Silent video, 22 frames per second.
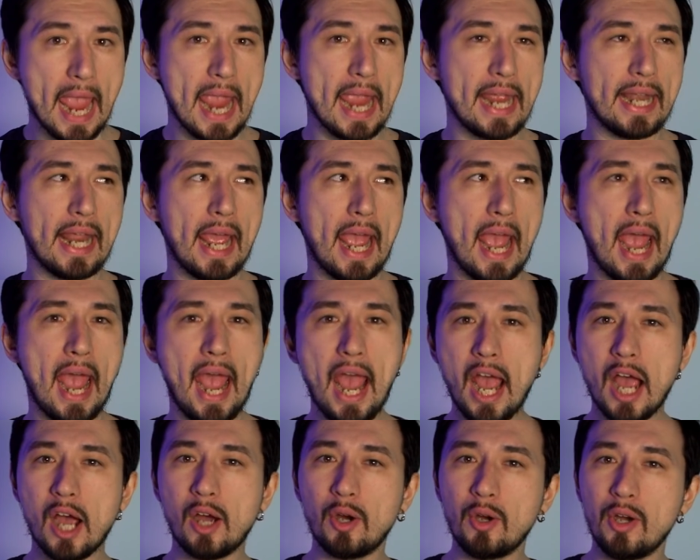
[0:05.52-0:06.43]
And
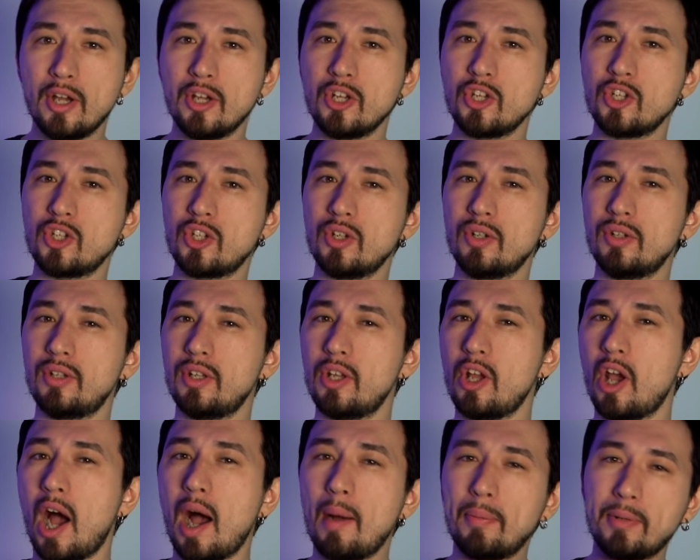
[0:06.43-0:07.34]
how should
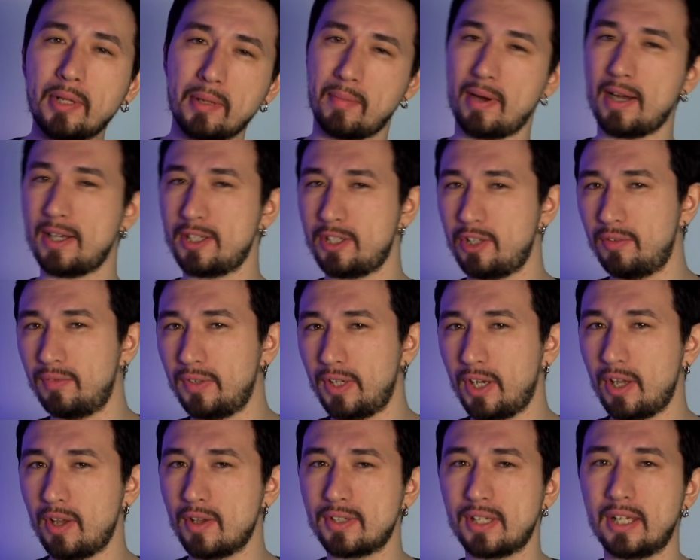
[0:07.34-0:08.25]
you optimize your
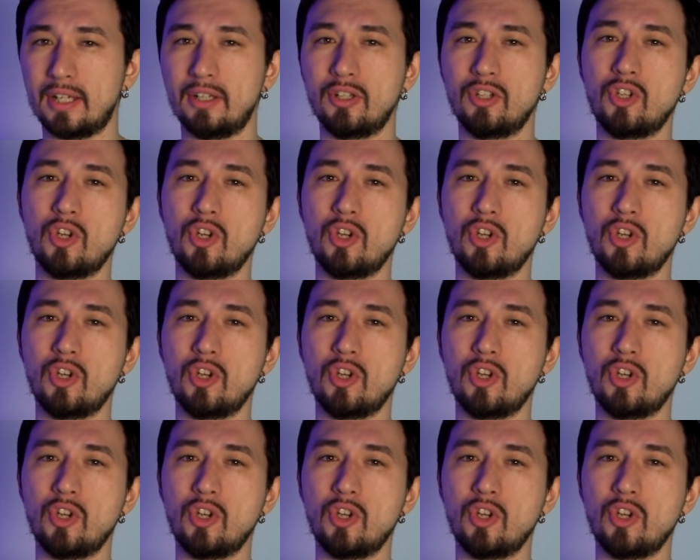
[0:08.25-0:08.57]
videos and